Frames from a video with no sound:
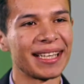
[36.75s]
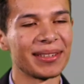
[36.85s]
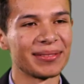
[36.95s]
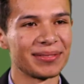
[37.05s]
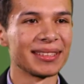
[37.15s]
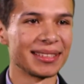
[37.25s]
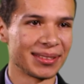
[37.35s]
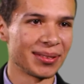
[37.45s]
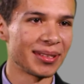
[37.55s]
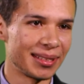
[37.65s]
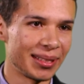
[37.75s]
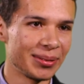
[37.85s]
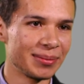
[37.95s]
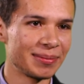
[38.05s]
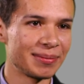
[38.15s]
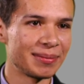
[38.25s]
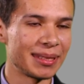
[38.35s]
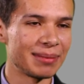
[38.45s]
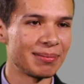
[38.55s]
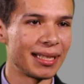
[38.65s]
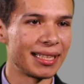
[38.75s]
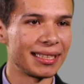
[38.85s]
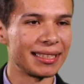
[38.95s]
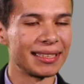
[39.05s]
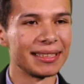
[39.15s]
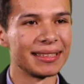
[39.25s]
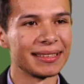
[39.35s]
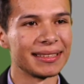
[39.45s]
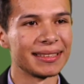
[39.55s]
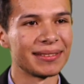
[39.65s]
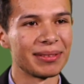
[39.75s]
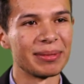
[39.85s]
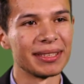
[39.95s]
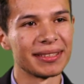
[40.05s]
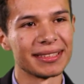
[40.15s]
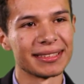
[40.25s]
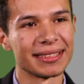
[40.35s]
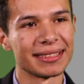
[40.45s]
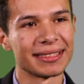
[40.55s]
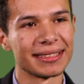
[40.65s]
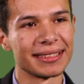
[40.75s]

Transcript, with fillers: I am Francisco Quintero. My uh, three-minute thesis